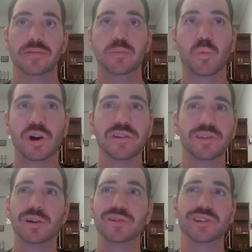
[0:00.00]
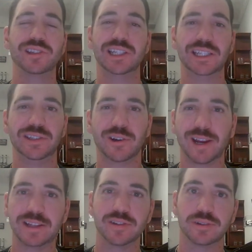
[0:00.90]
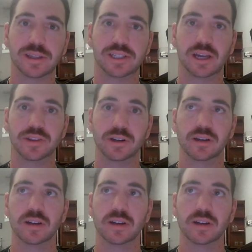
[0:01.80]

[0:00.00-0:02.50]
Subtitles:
One of those is an easier answer than the other.